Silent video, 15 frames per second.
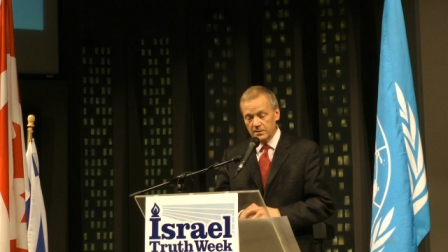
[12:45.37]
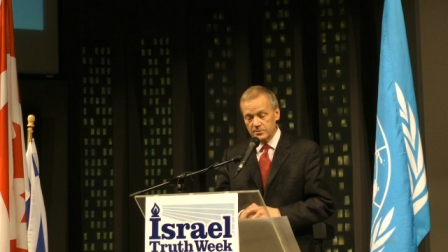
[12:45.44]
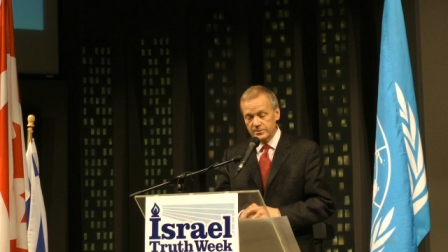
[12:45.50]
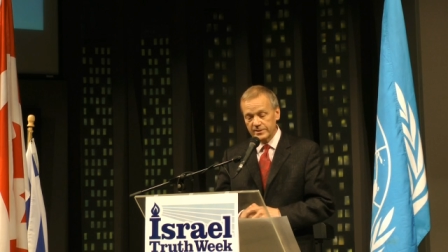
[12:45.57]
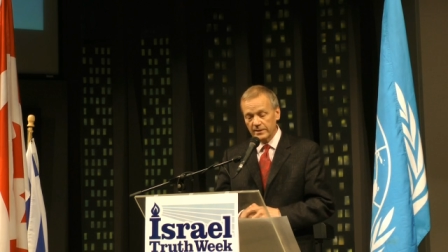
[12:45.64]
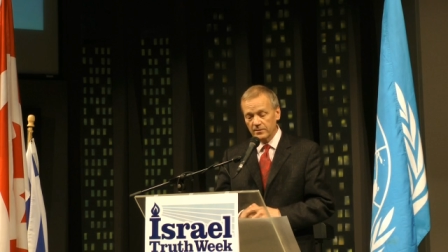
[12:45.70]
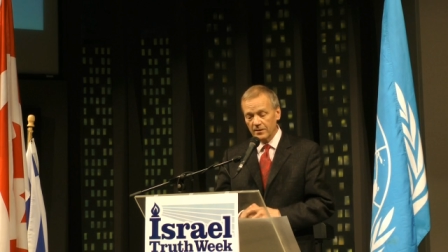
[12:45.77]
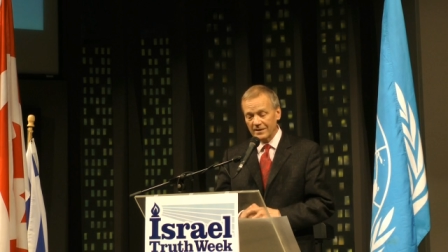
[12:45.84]

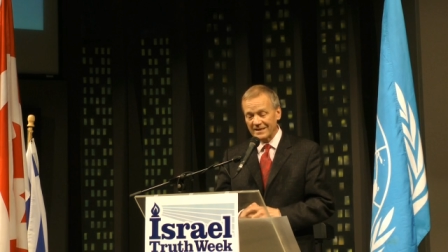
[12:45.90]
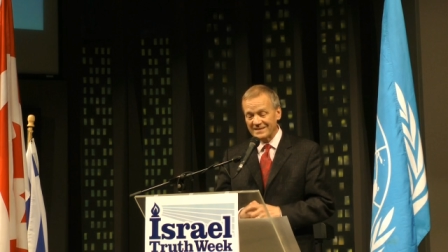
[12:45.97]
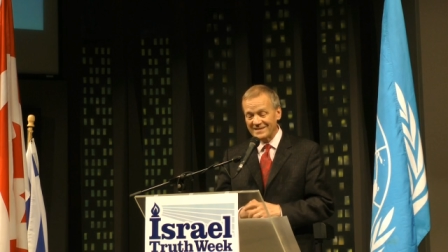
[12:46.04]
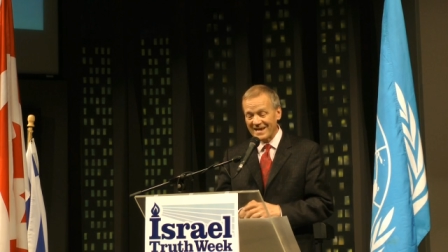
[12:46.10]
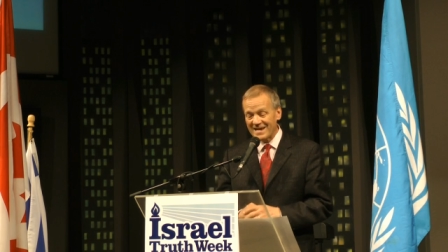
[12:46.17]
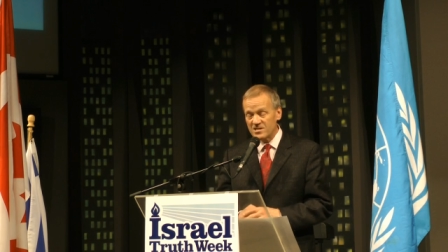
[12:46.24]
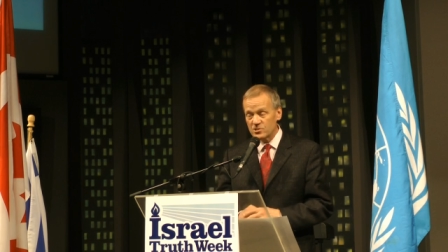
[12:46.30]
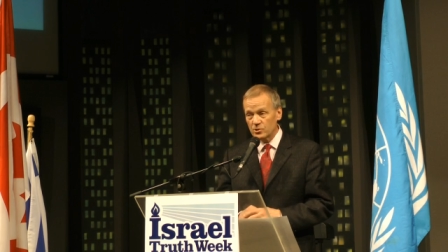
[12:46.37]
signaling
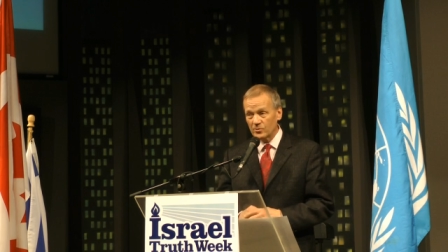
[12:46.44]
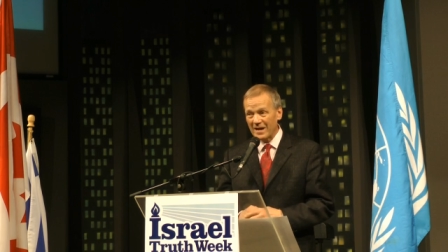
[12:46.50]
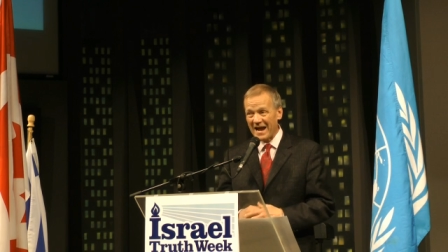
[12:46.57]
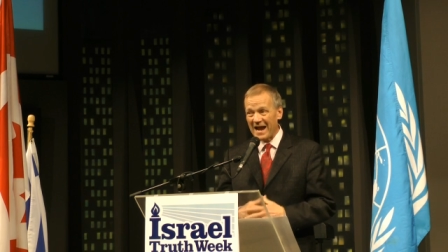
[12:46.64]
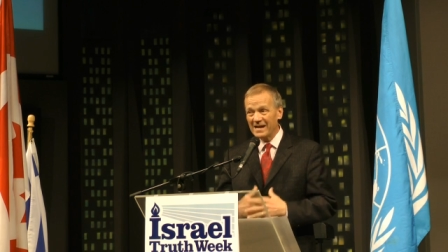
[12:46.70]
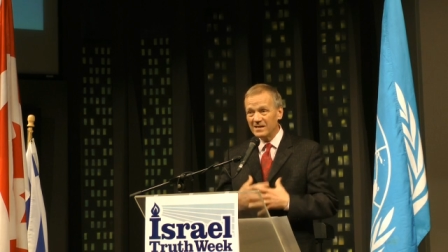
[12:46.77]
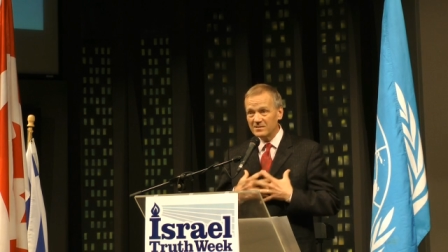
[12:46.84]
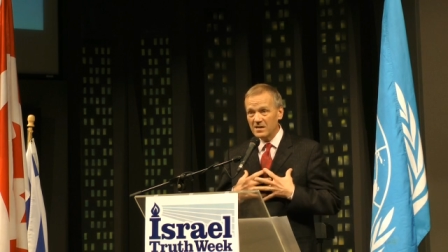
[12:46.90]
danger
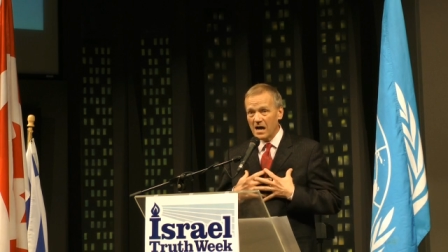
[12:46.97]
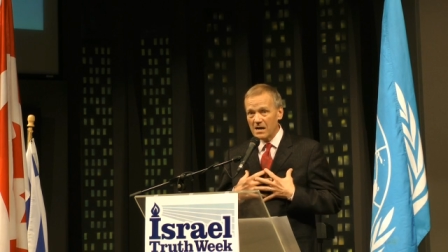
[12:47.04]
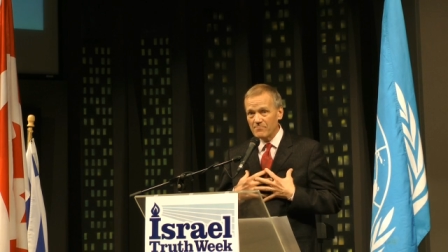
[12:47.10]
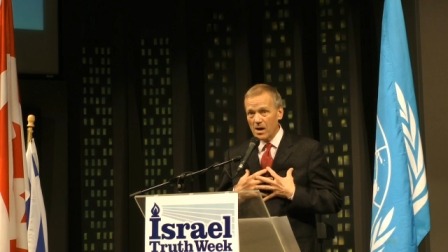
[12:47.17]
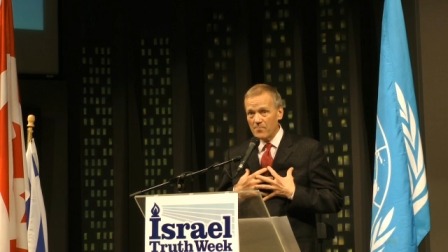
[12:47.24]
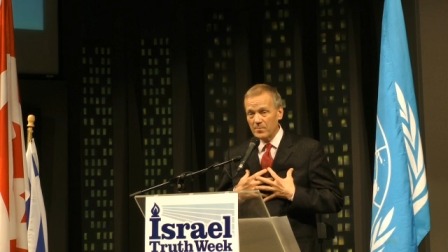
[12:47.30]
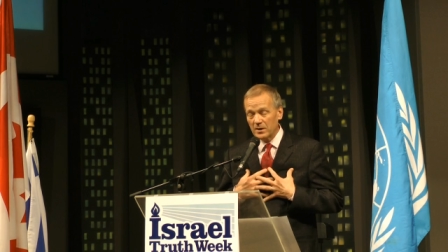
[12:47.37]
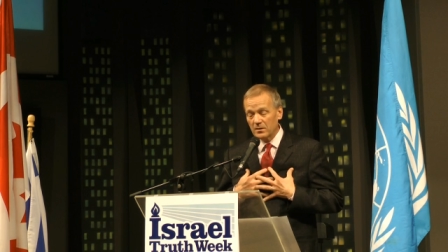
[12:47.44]

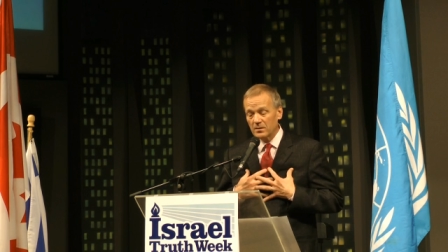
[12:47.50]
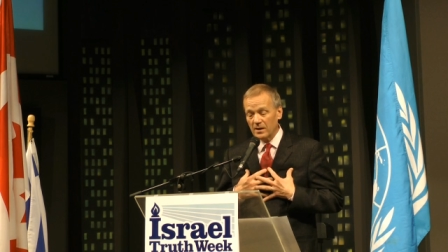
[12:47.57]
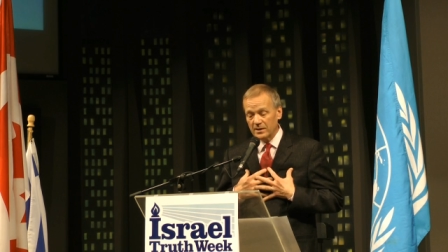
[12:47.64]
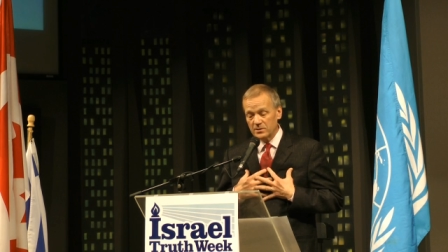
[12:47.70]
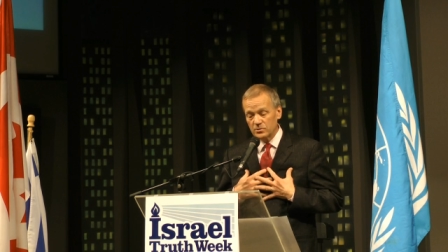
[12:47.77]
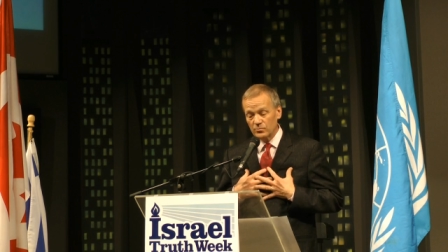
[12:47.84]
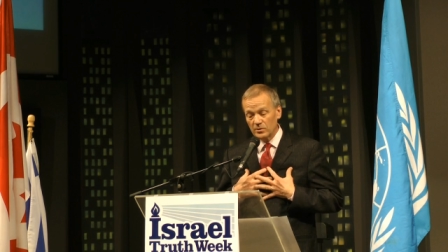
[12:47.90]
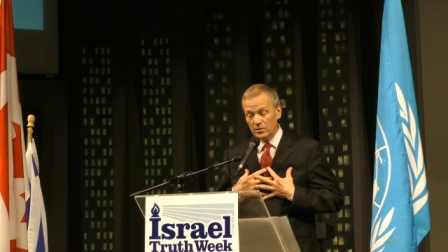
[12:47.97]
anytime I'm
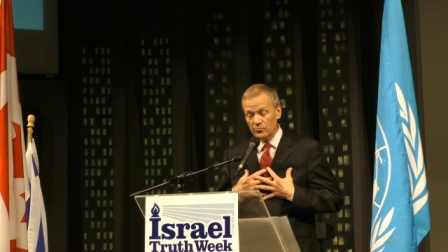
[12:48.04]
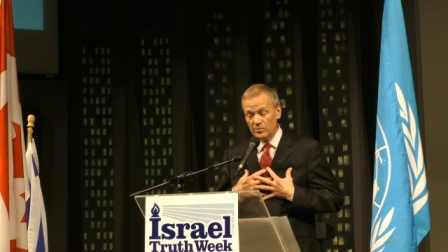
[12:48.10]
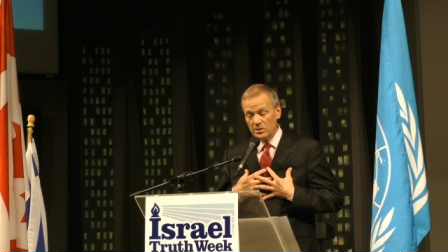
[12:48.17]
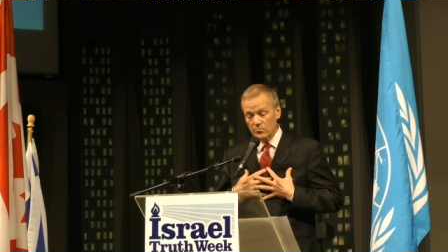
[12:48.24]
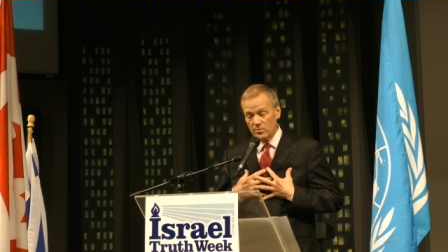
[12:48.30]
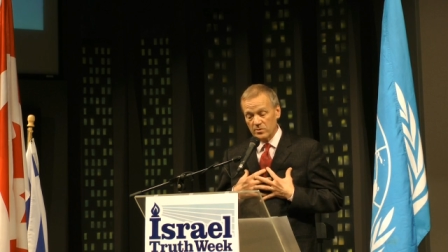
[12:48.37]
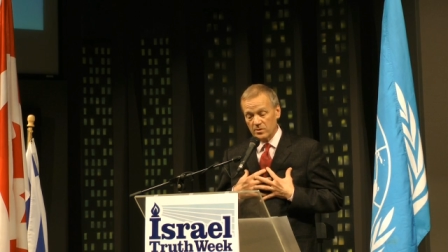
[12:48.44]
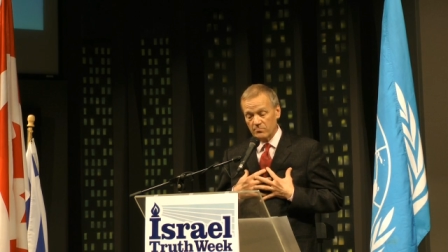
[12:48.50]
inclined to
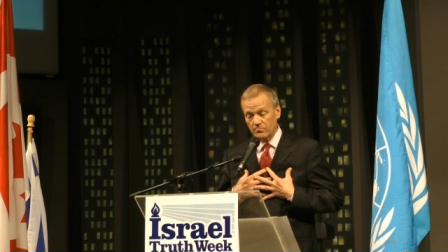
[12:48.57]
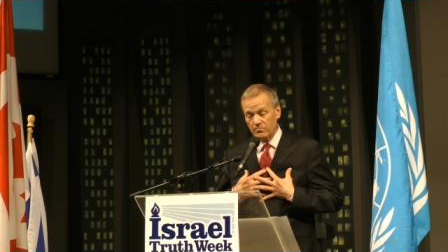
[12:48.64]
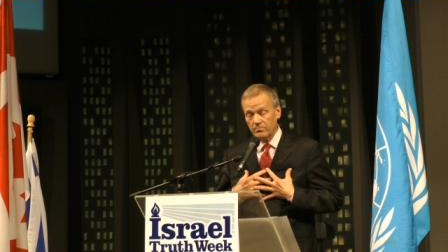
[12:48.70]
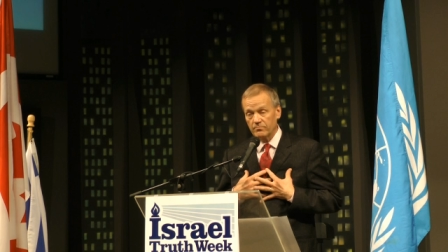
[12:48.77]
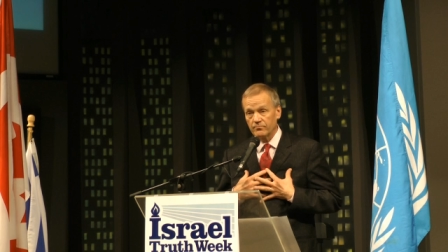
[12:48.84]
agree with him.